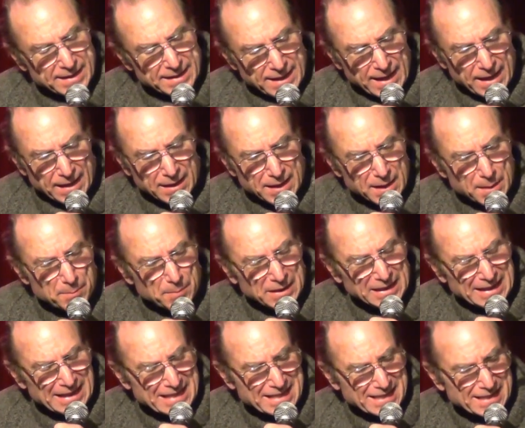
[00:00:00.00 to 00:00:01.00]
Tell
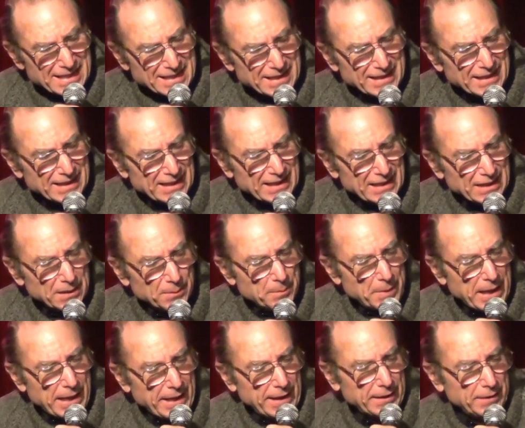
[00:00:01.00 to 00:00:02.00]
him, listen, little
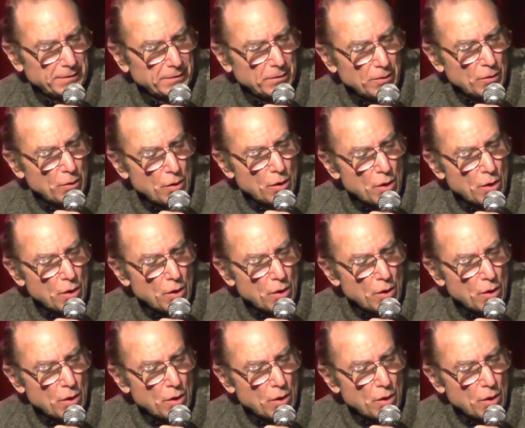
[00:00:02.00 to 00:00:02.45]
man.